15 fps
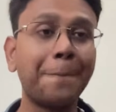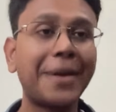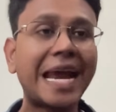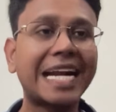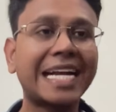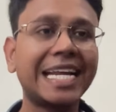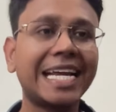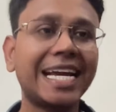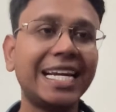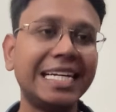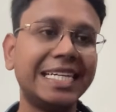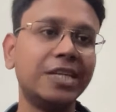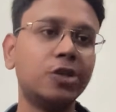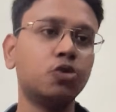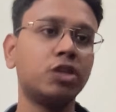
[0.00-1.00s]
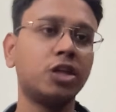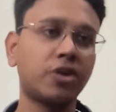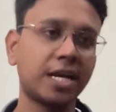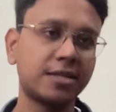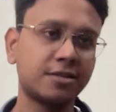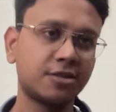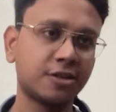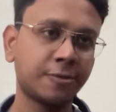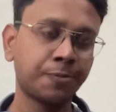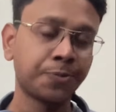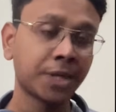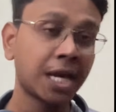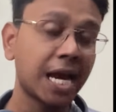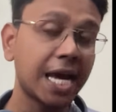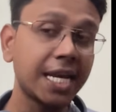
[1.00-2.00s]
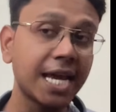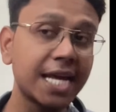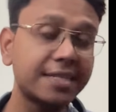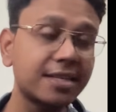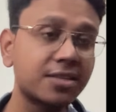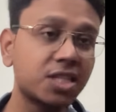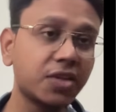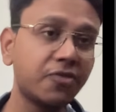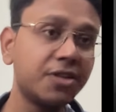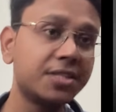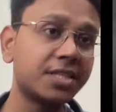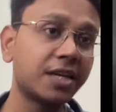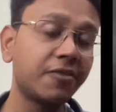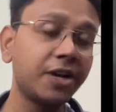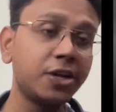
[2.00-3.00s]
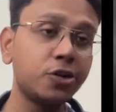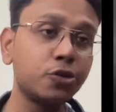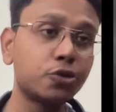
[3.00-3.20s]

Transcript: practicality to your answer. And as a civil servant,